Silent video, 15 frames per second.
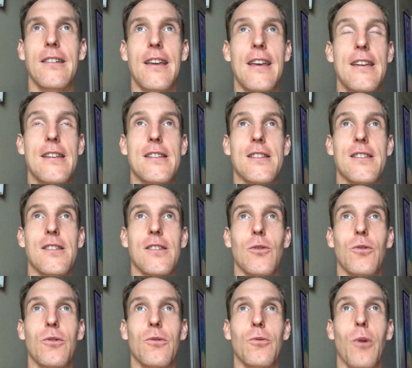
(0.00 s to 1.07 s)
is
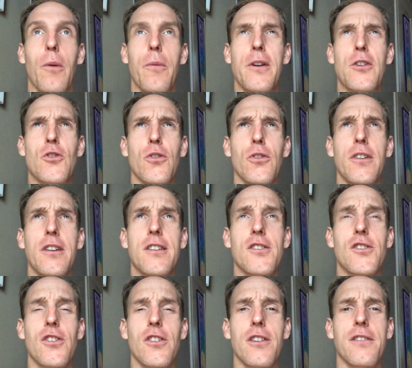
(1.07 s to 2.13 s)
what we truly
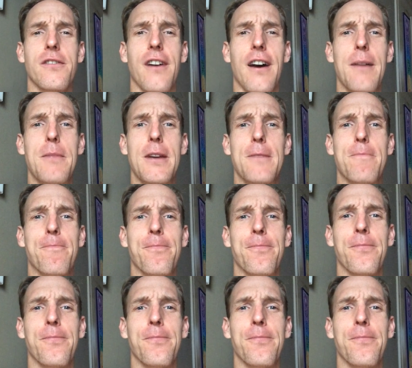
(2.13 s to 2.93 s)
deserve. I mean,